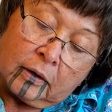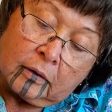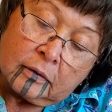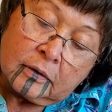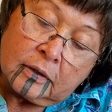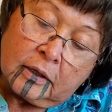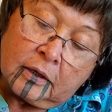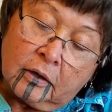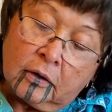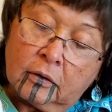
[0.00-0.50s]

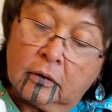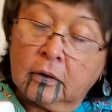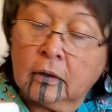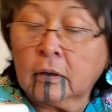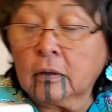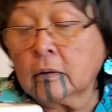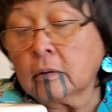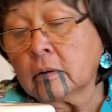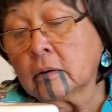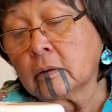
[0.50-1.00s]
Take your
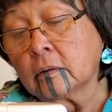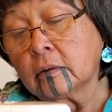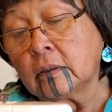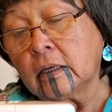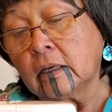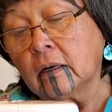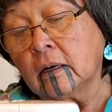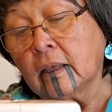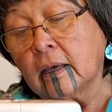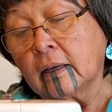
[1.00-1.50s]

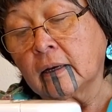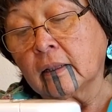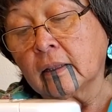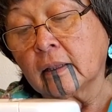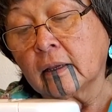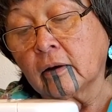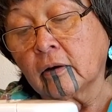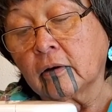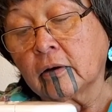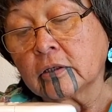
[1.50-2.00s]
needle out of
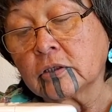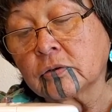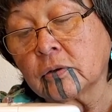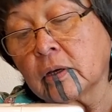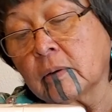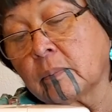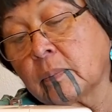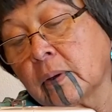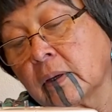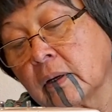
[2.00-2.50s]
there, your
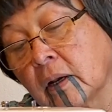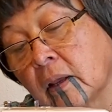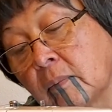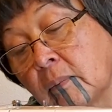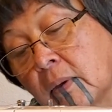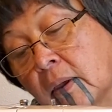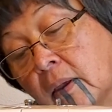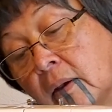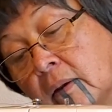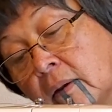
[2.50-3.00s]
straight pin I
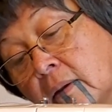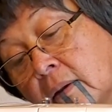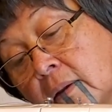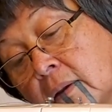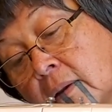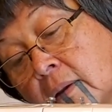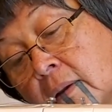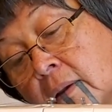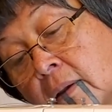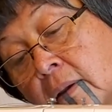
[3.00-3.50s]
meant.
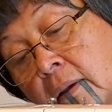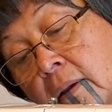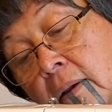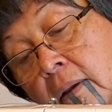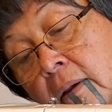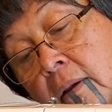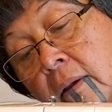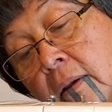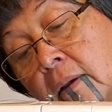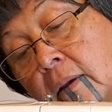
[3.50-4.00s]

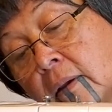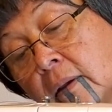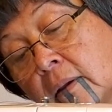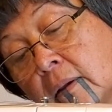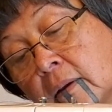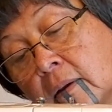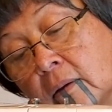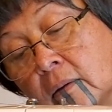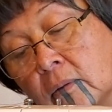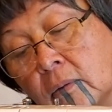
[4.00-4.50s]

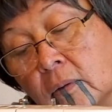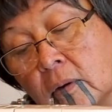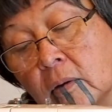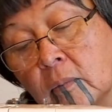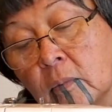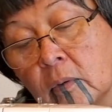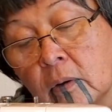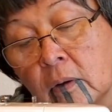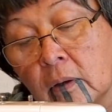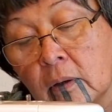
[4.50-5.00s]
Oh,
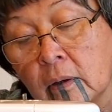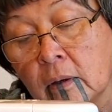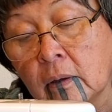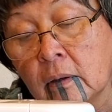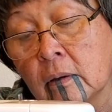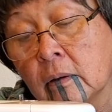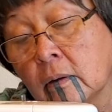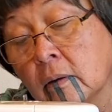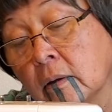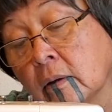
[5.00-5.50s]
come on.
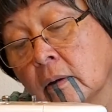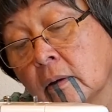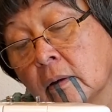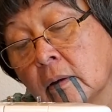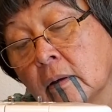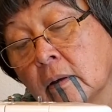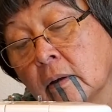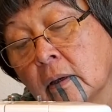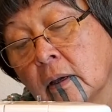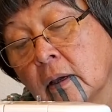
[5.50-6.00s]

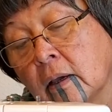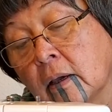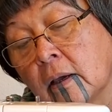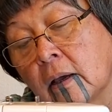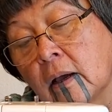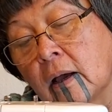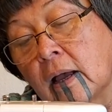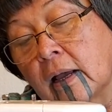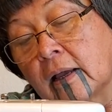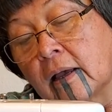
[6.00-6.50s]

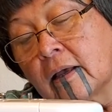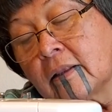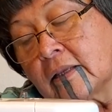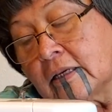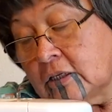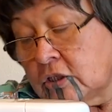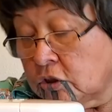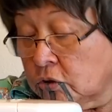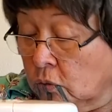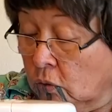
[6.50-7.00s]
I got
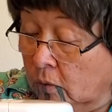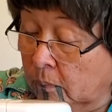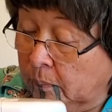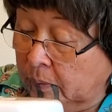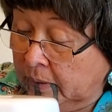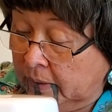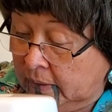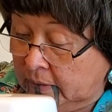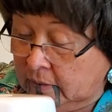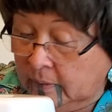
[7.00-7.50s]
these short
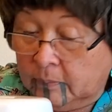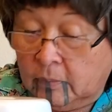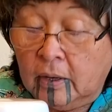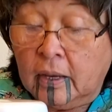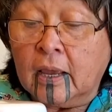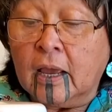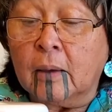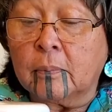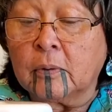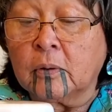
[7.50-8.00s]
pins. I'm not
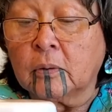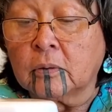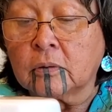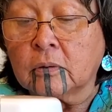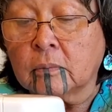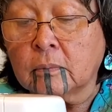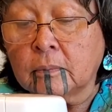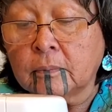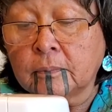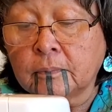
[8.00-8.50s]
happy with
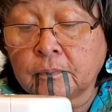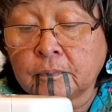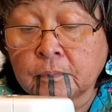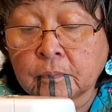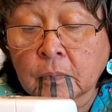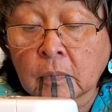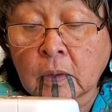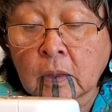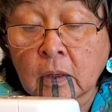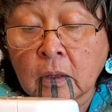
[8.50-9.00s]
them.
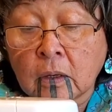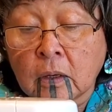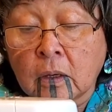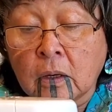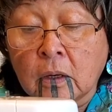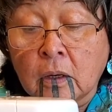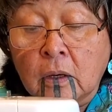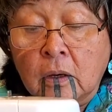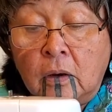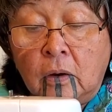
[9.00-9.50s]

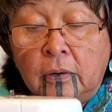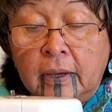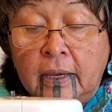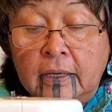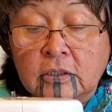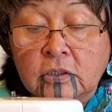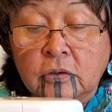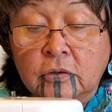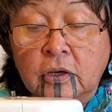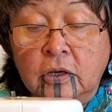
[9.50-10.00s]
Okay,
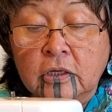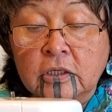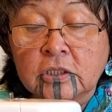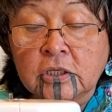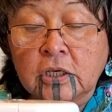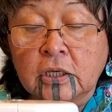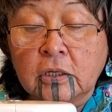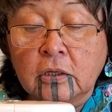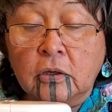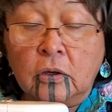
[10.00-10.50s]
so you're
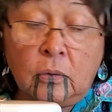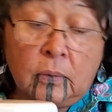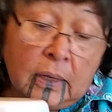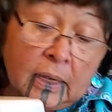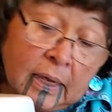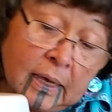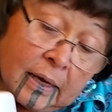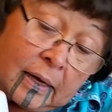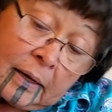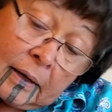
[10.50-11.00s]
just going to go
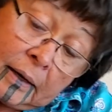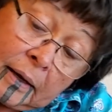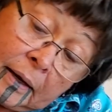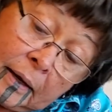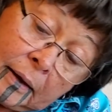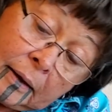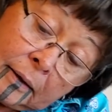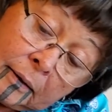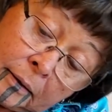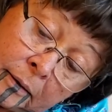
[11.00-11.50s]
ahead
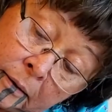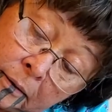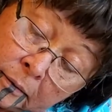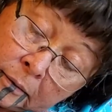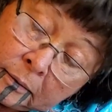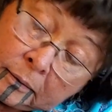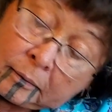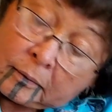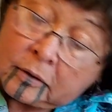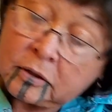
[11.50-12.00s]
and,
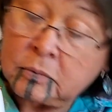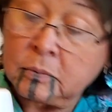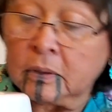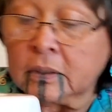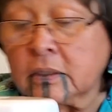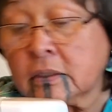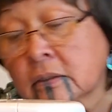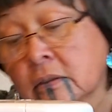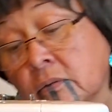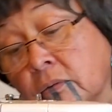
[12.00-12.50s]
where's my
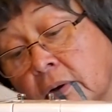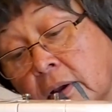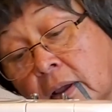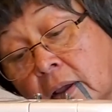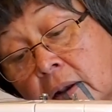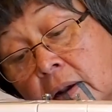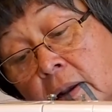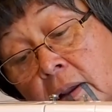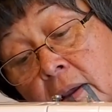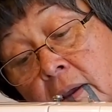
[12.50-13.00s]

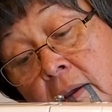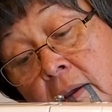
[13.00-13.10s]
thread?